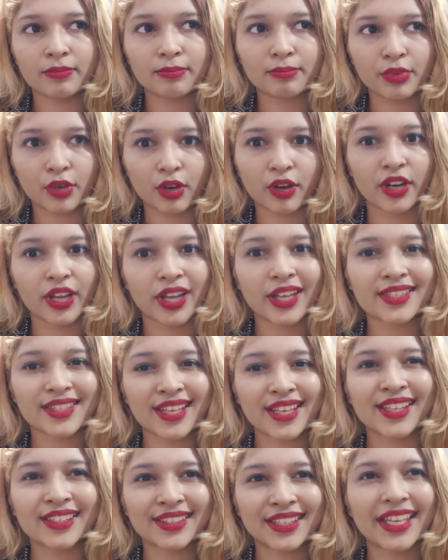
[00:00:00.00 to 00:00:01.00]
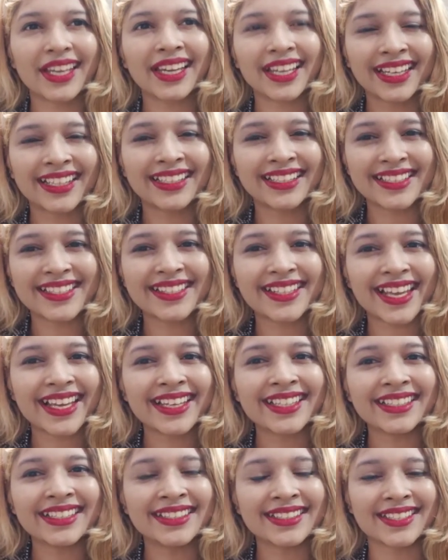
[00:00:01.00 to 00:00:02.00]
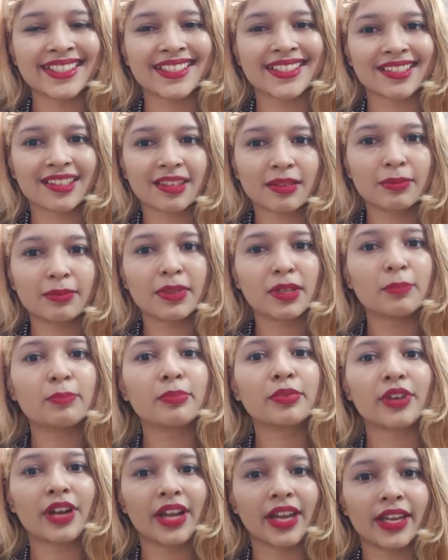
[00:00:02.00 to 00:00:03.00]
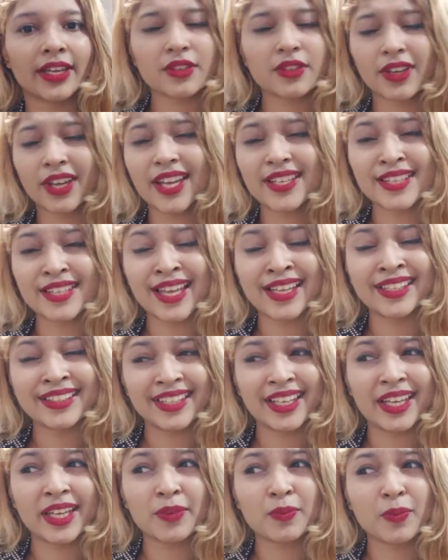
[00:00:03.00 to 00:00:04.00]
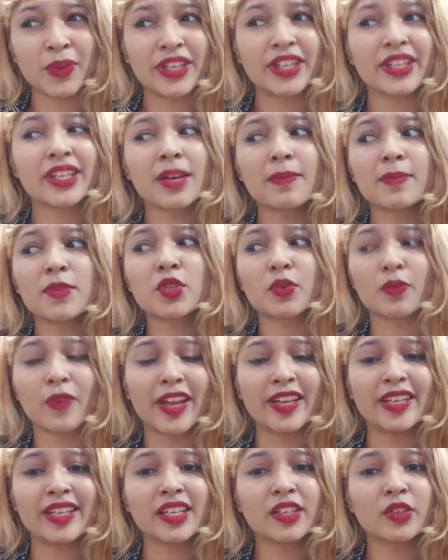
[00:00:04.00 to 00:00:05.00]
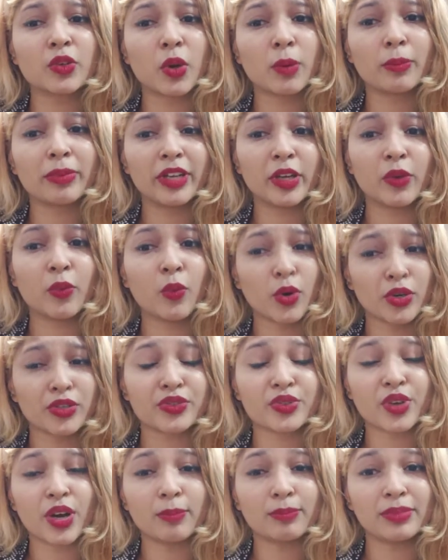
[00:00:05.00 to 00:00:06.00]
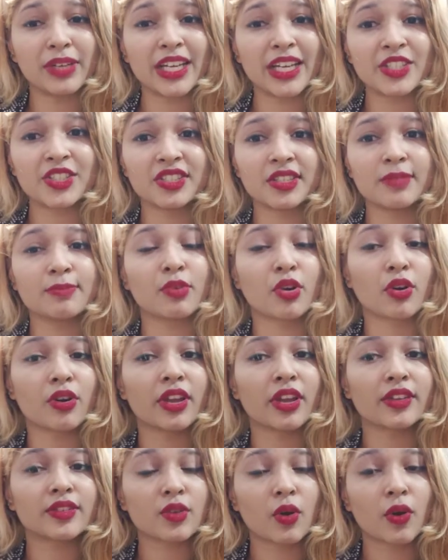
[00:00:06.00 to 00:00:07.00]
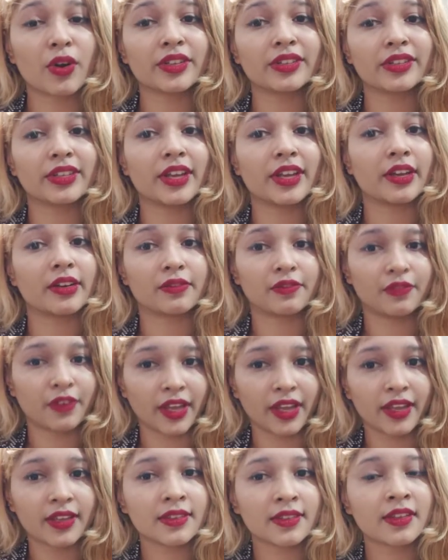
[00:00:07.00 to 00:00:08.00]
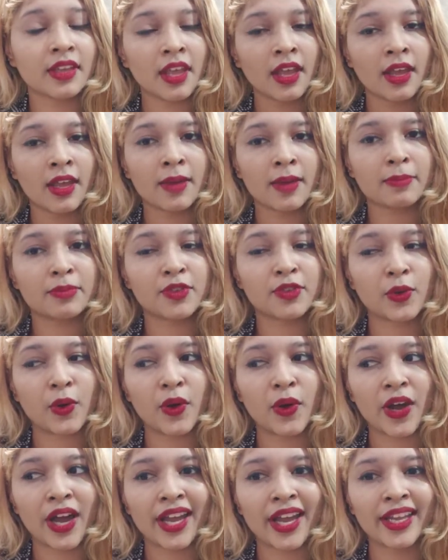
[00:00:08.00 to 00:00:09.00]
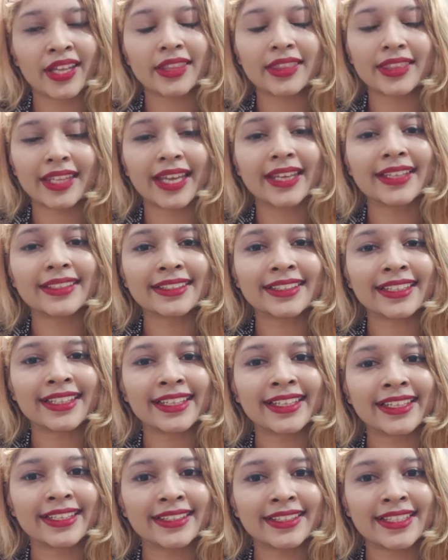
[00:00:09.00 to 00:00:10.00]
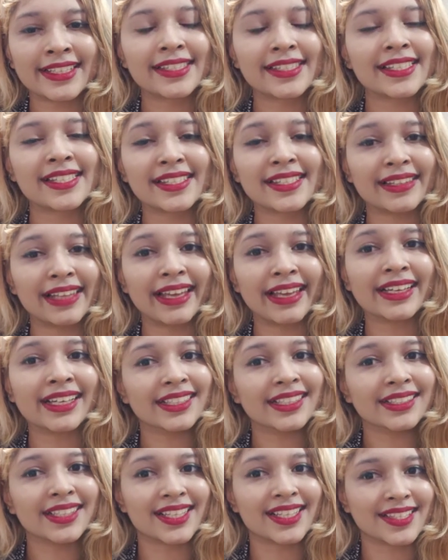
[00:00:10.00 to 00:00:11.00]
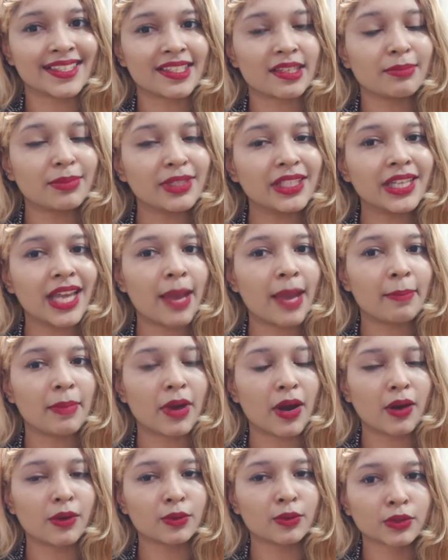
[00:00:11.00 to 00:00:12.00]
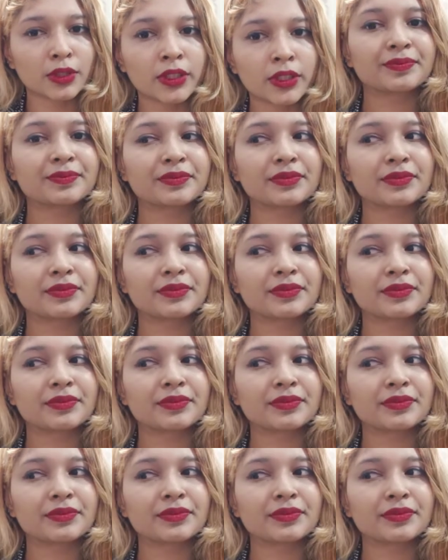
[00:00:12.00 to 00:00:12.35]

products, I think it is like a reasonable price. You guys, I think when it comes to wedding, nobody wants to apply cheap products on their face, so I think this is like a reasonable amount.